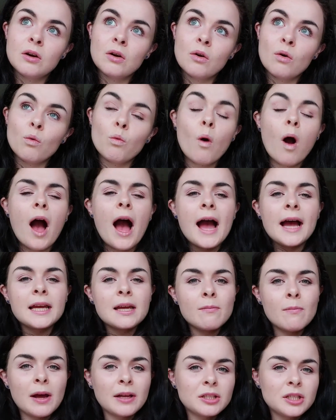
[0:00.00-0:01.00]
what I
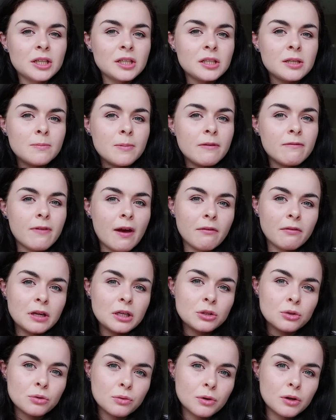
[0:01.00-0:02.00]
imagine to be very
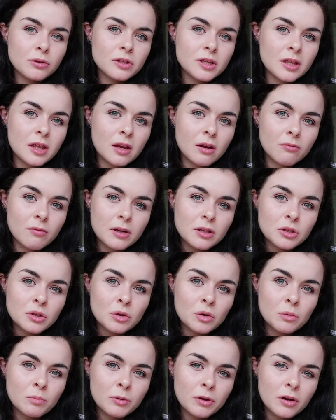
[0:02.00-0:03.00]
true to the
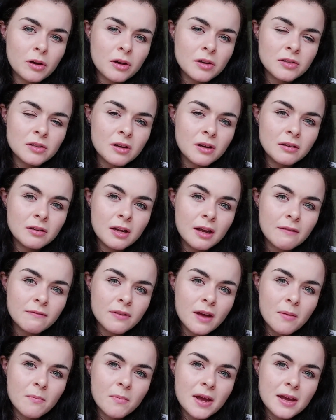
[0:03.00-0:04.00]
original person, if
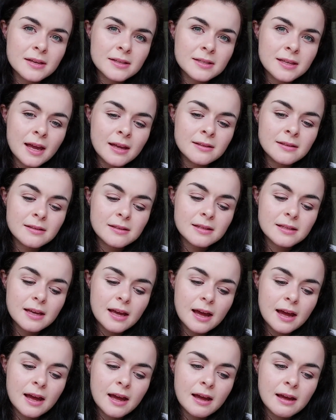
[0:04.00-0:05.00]
that makes sense.
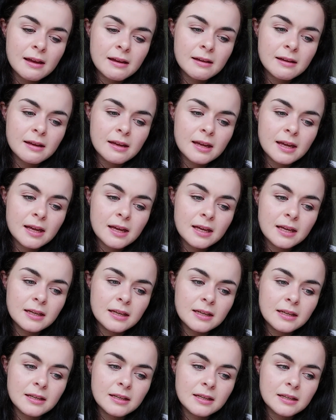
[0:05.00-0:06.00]

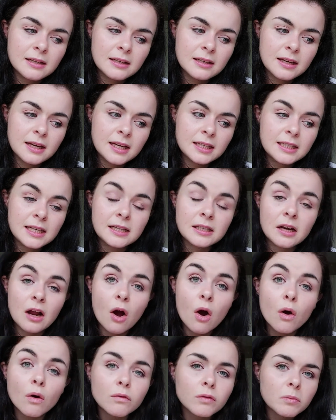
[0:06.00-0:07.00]
He didn't
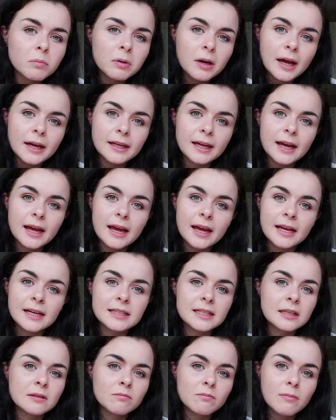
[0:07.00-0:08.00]
overplay it, he
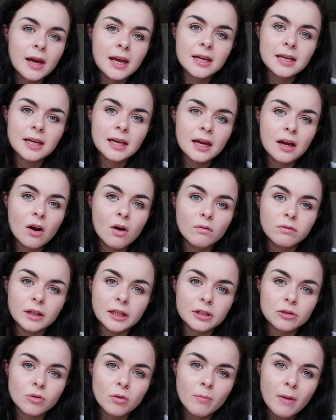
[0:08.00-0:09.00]
didn't make it overly
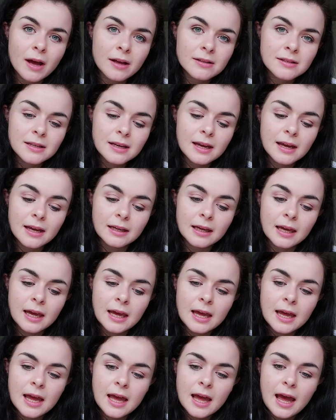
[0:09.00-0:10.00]
dramatic.
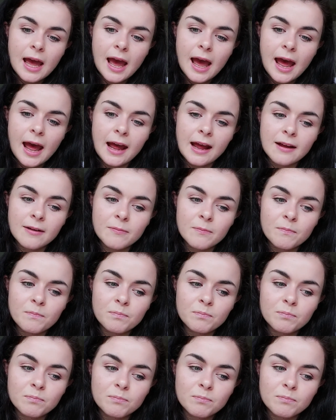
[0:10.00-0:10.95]
And